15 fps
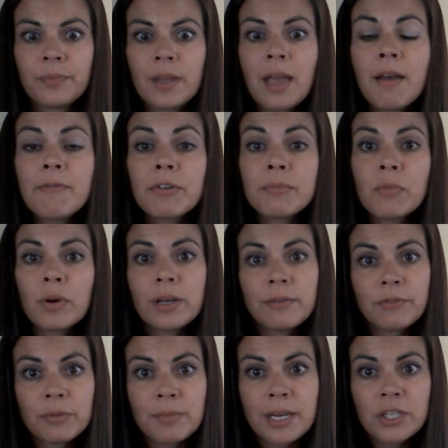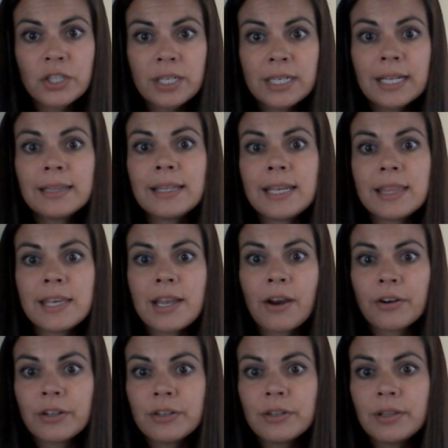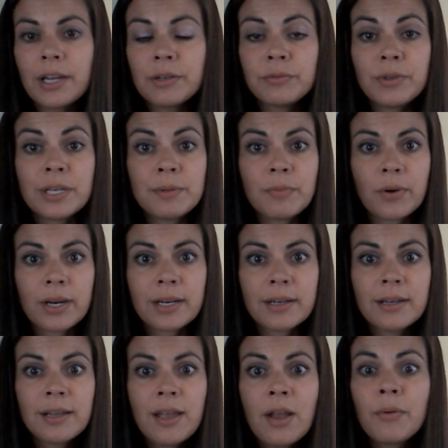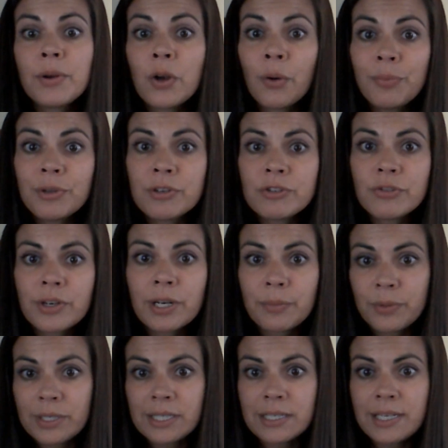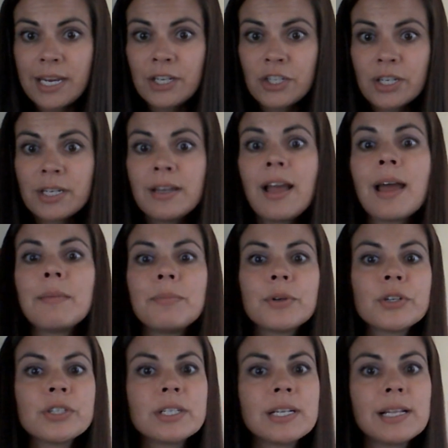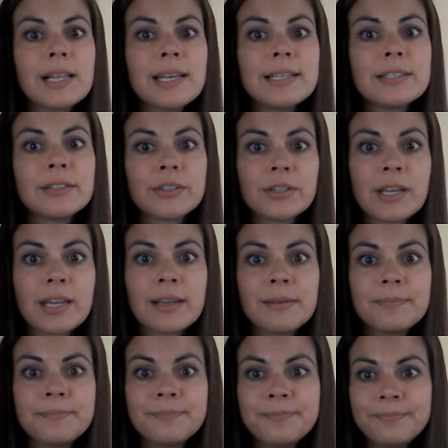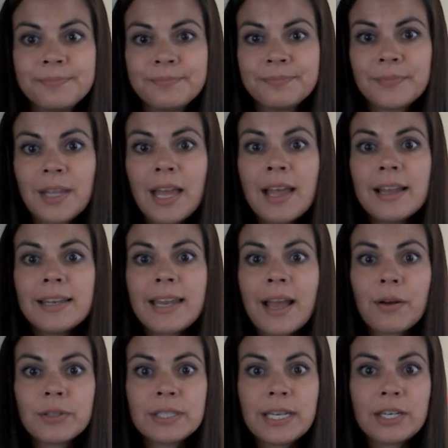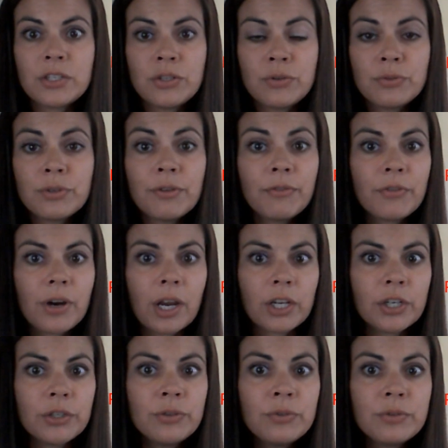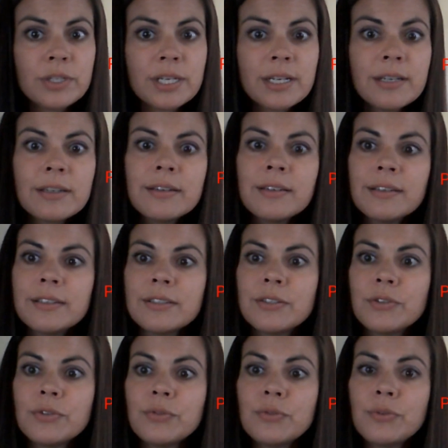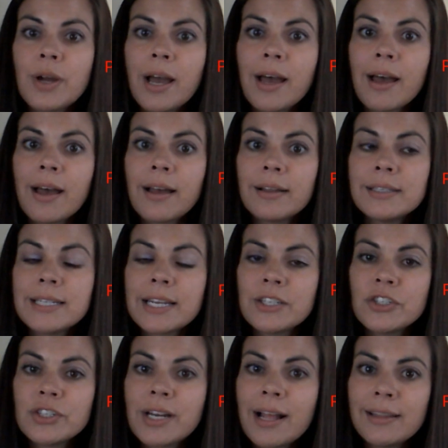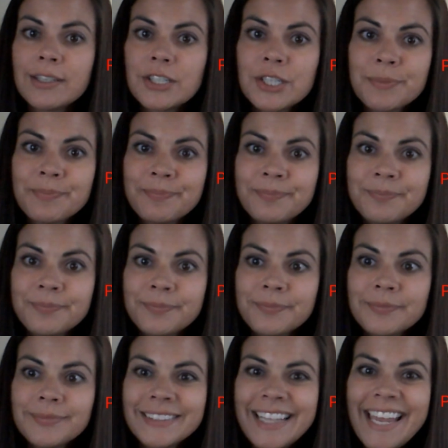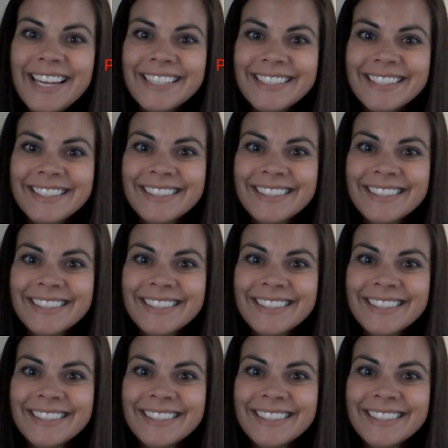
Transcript: For more information, link the article and read more. We hope you enjoyed our presentation on personalized learning. Now stay tuned for our Kahoot to test your knowledge. Thanks.